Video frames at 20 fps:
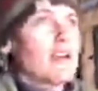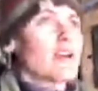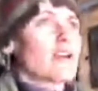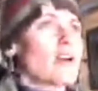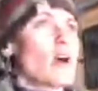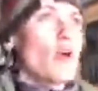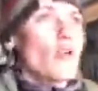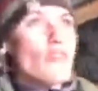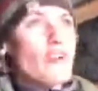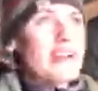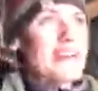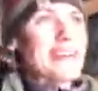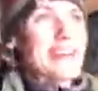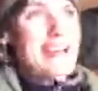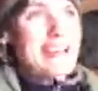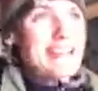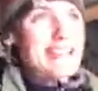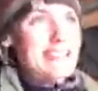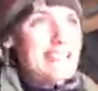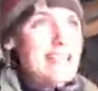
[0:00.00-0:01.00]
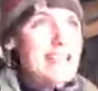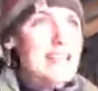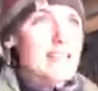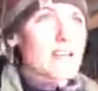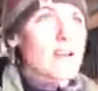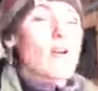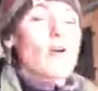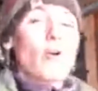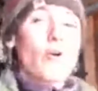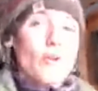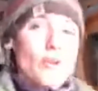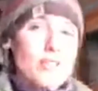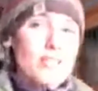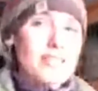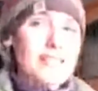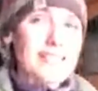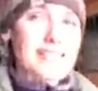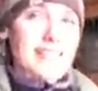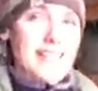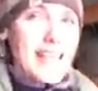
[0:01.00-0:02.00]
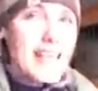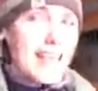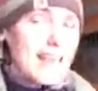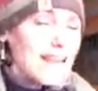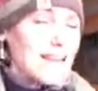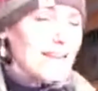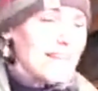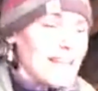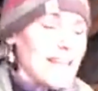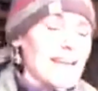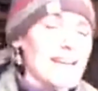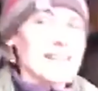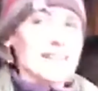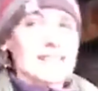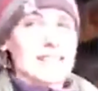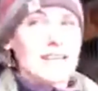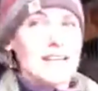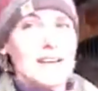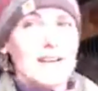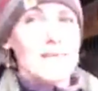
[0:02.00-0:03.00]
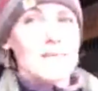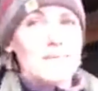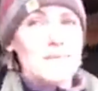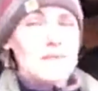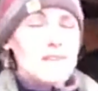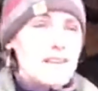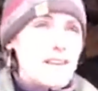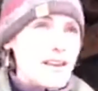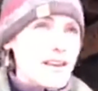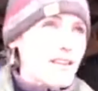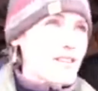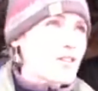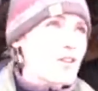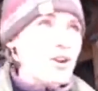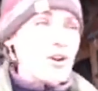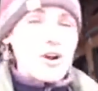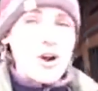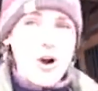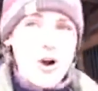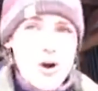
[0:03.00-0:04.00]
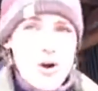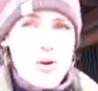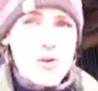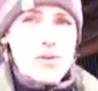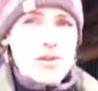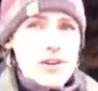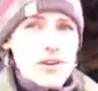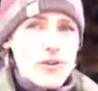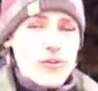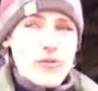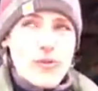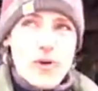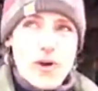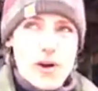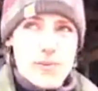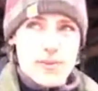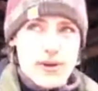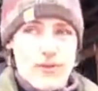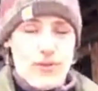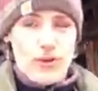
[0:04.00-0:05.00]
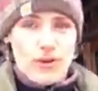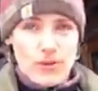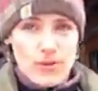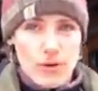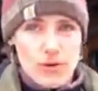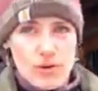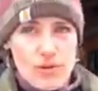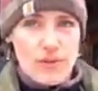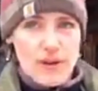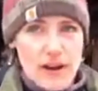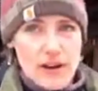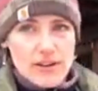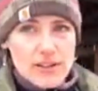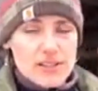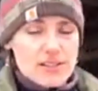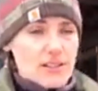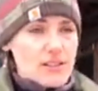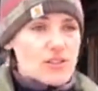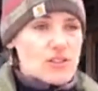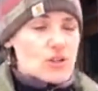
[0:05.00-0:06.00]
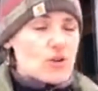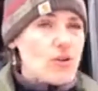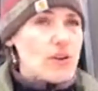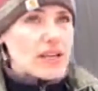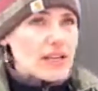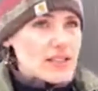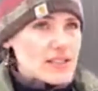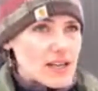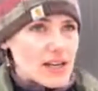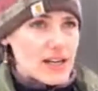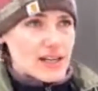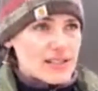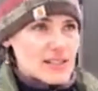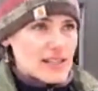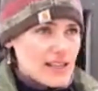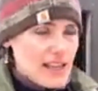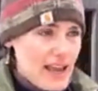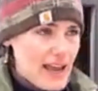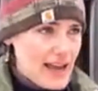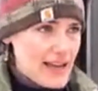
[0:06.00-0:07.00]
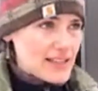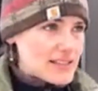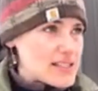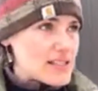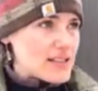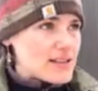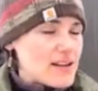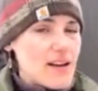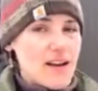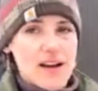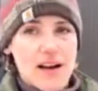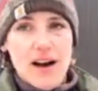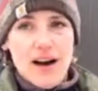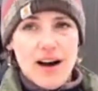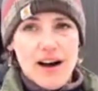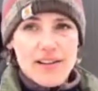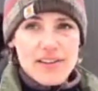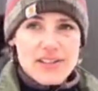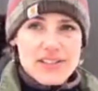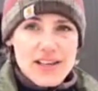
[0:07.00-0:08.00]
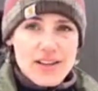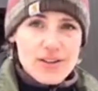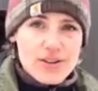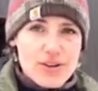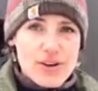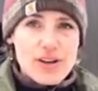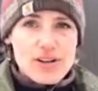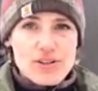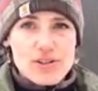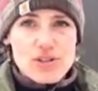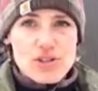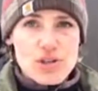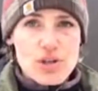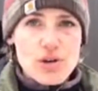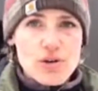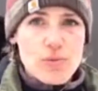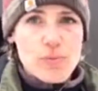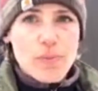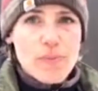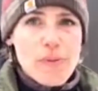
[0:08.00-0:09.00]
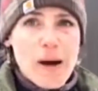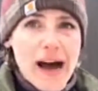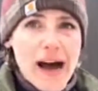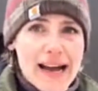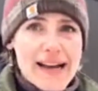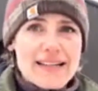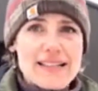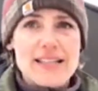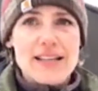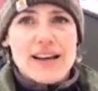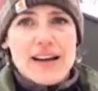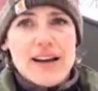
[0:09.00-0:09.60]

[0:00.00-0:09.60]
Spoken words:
COVID-19. Horses can get their own form of coronavirus. So can dogs and cats and all these other critters too. But